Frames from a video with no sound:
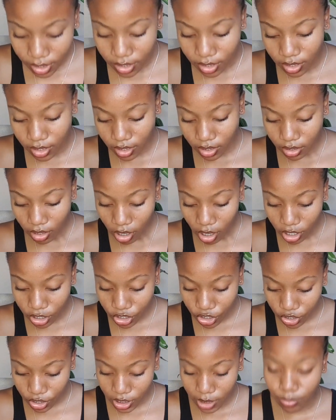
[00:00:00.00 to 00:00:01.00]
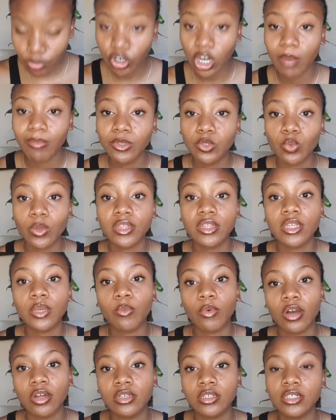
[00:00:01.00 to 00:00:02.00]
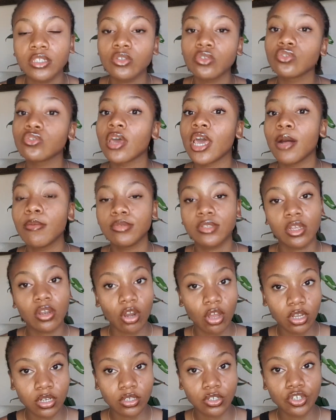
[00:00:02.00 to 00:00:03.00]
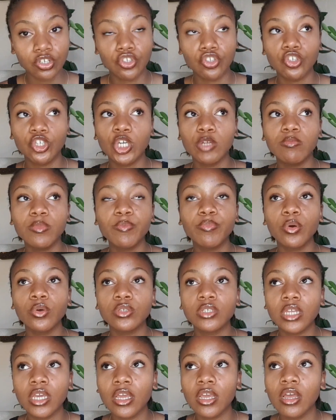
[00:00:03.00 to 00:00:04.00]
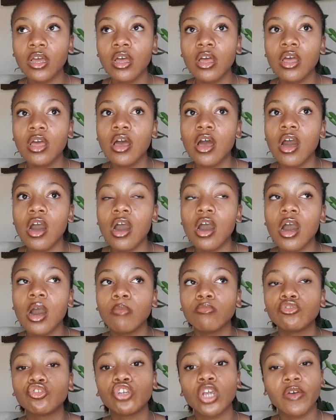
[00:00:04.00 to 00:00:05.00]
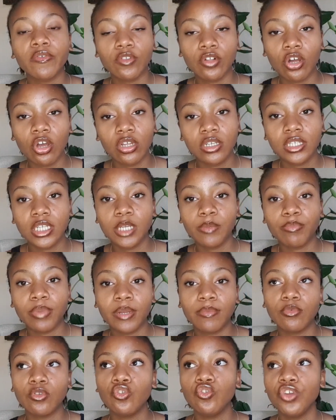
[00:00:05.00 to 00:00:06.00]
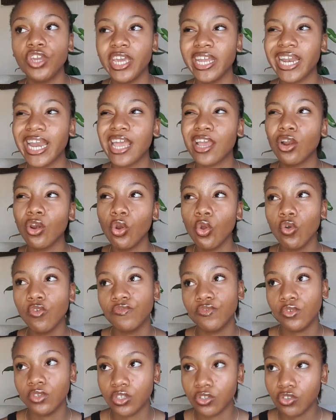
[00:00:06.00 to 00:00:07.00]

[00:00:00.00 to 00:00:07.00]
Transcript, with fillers: is ask your subscribers what they want. This also helps a lot because you could be posting um, travel content, but you get like low views.